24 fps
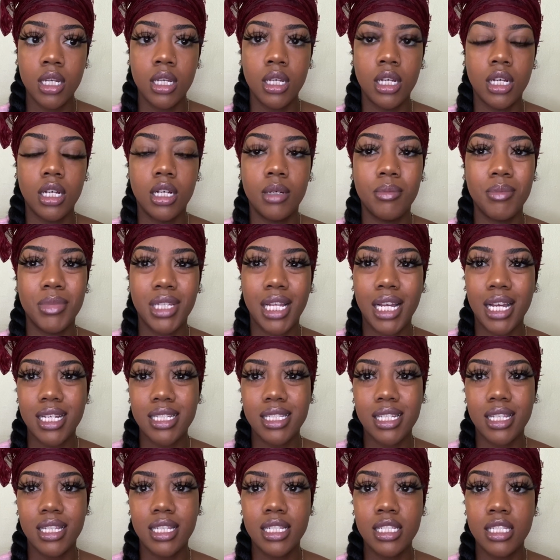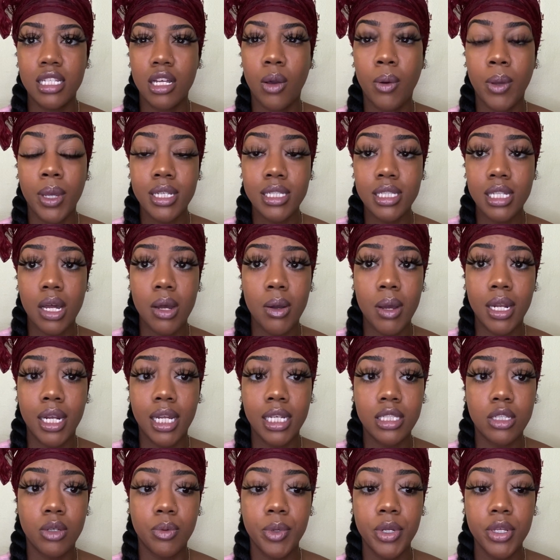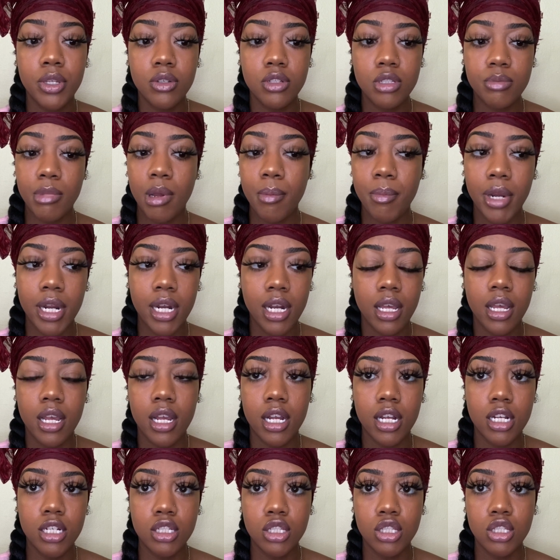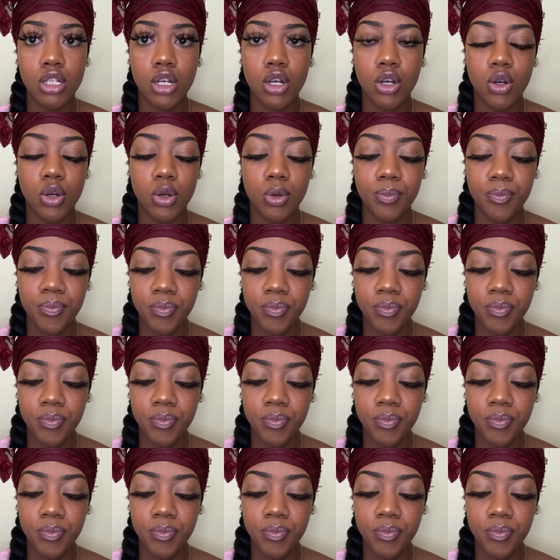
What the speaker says: But like I said, this is a quick style. I like to reuse my braiding hair, so